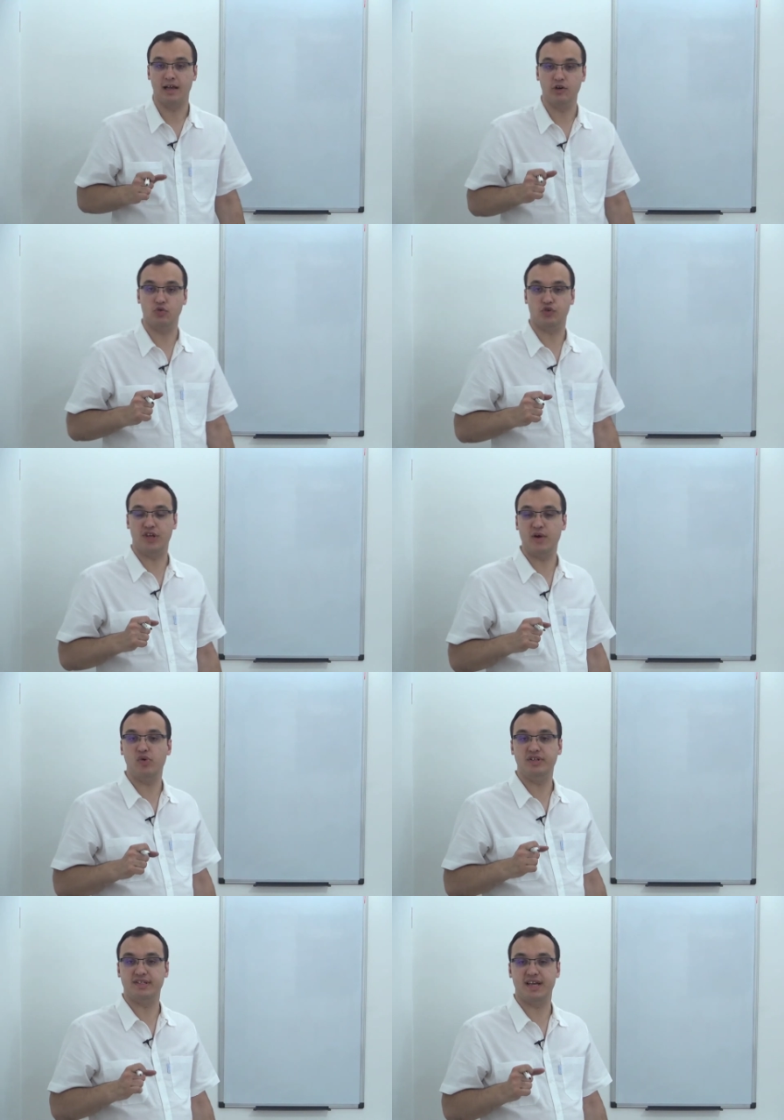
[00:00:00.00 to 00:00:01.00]
Hello, today
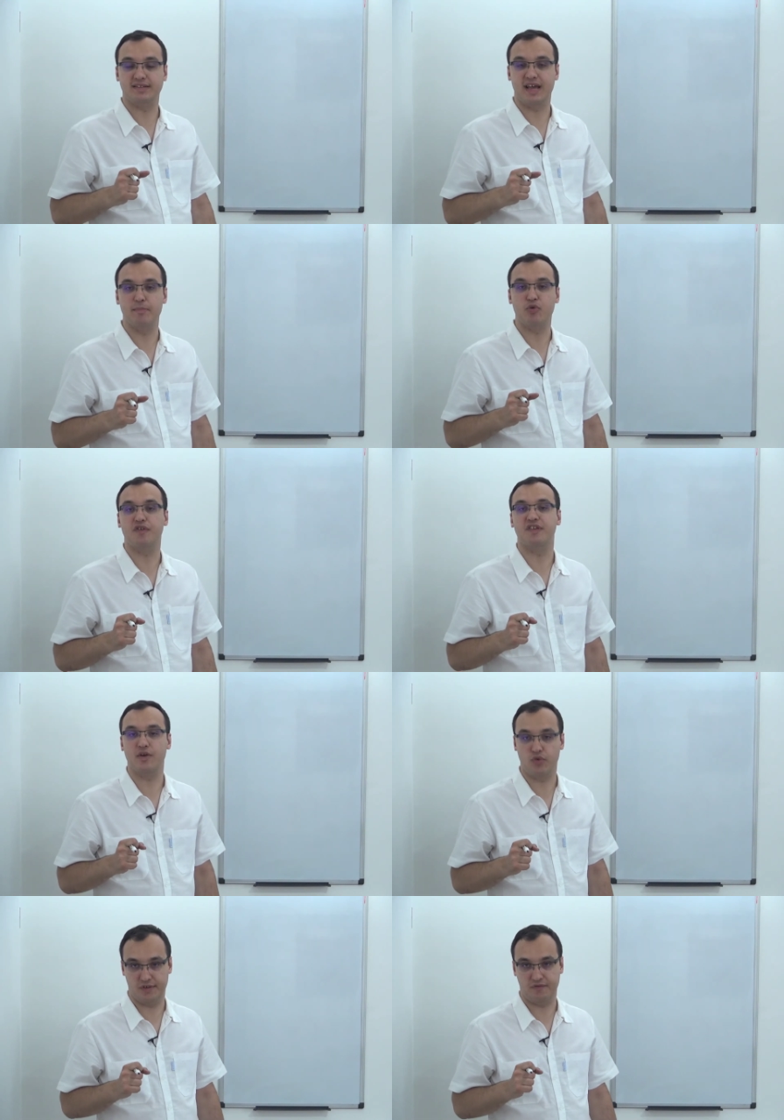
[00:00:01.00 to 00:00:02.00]
we'll discuss
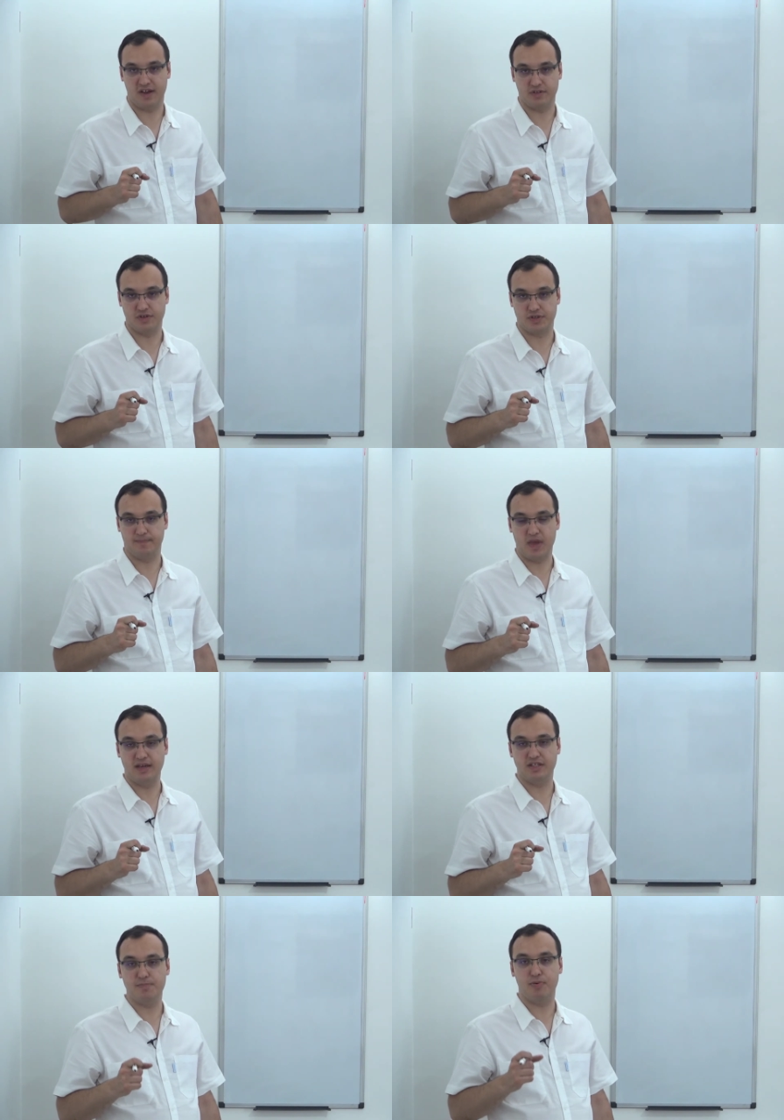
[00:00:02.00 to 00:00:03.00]
MRSA risk factors
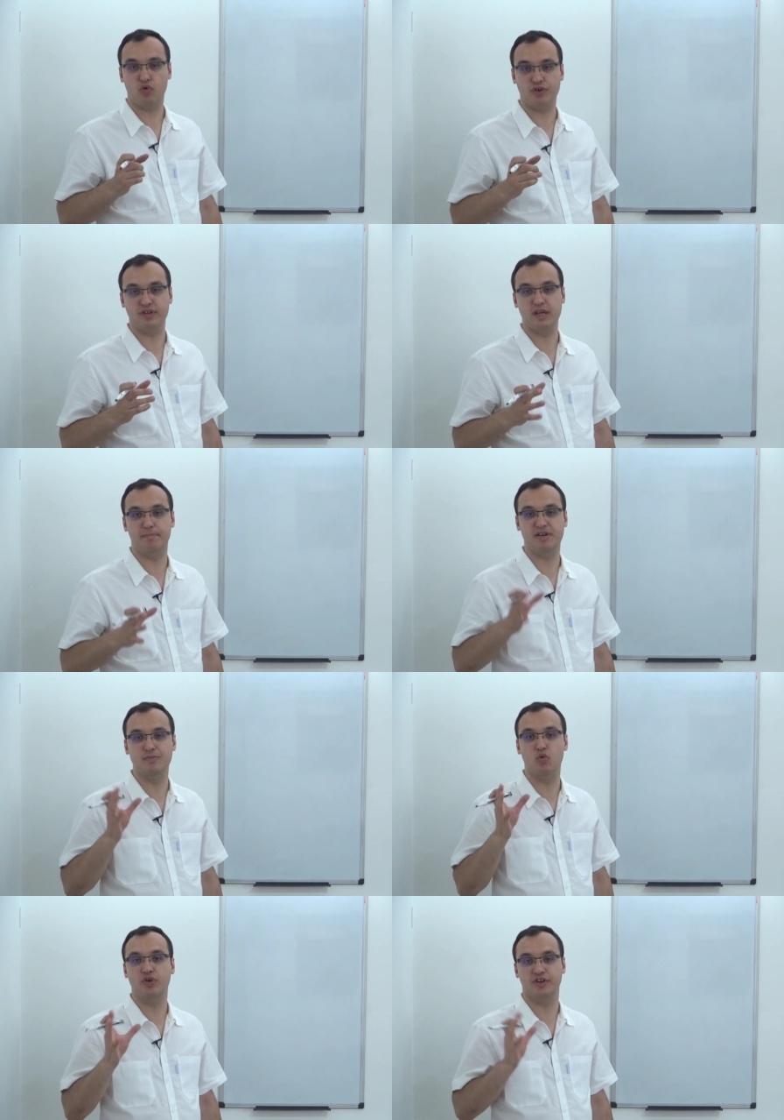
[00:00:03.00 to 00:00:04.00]
and it's important in
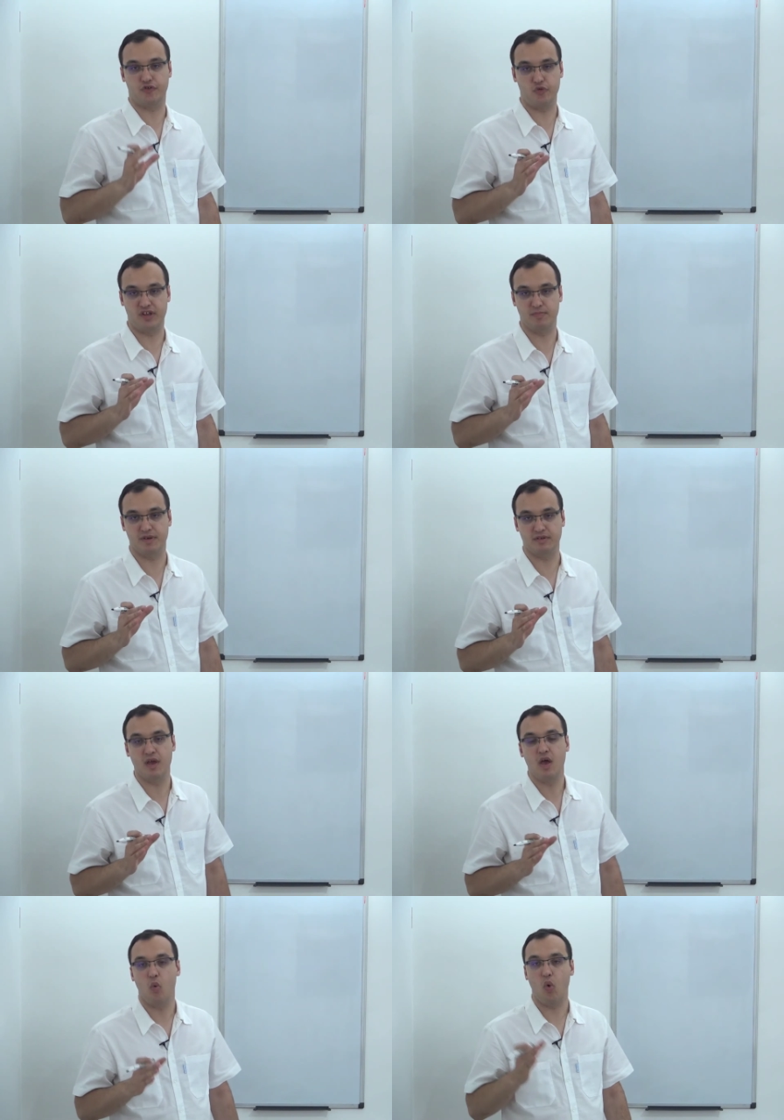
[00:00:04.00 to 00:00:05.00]
pneumonia treatment.
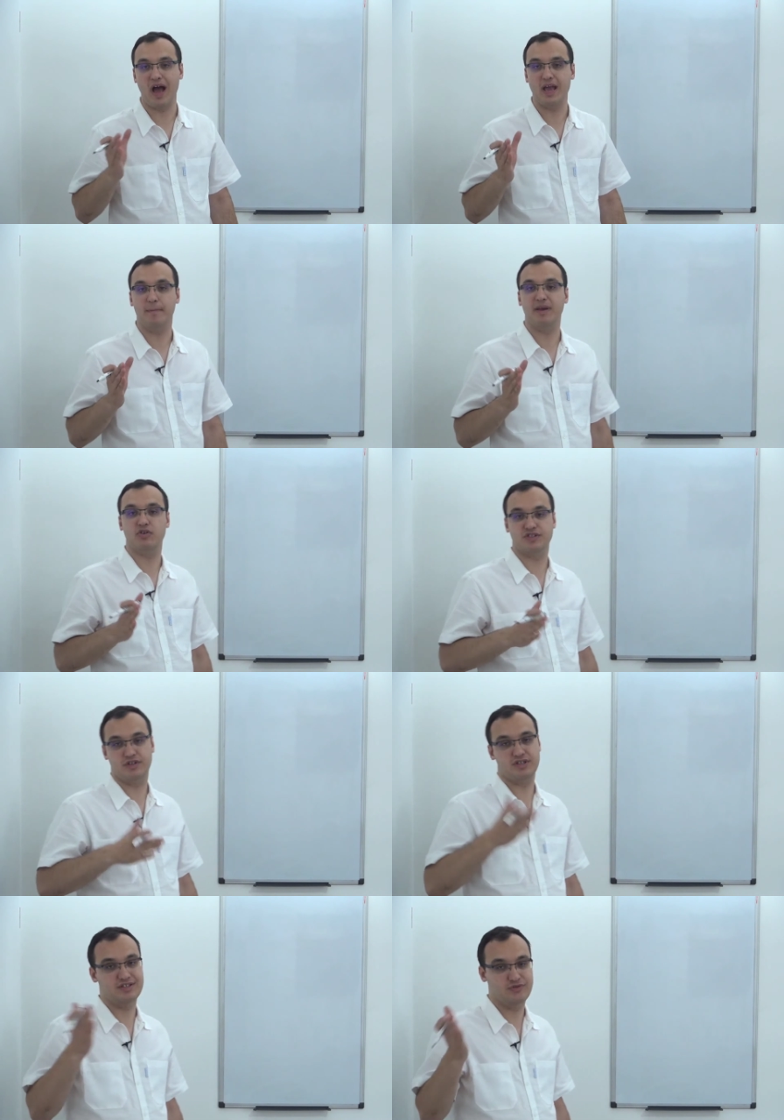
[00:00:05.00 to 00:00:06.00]
Why? Because
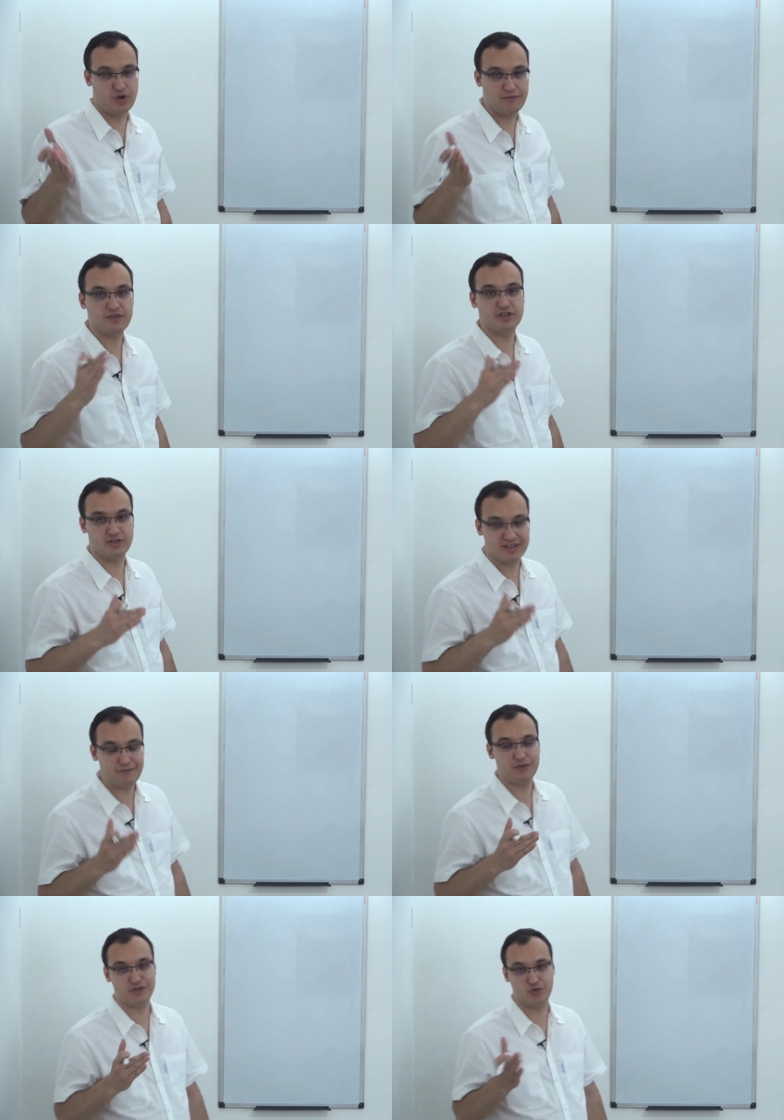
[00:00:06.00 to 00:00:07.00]
there's different,
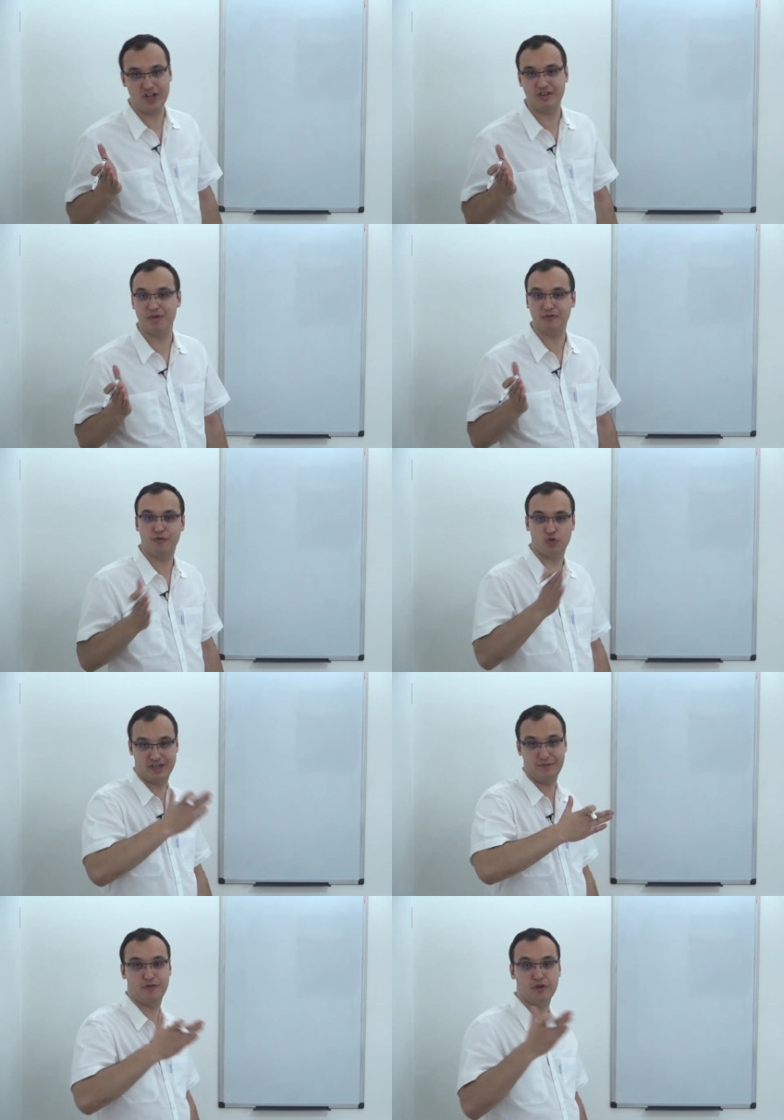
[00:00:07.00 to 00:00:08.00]
different treatment for
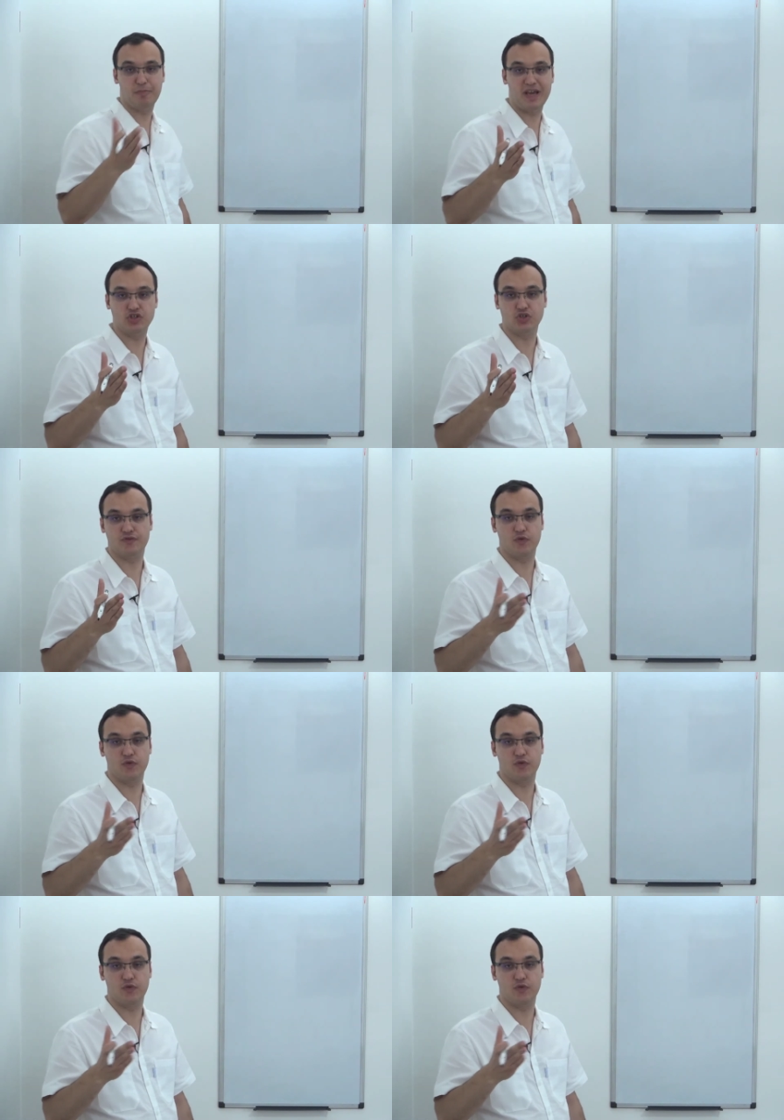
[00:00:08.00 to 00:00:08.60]
different patients.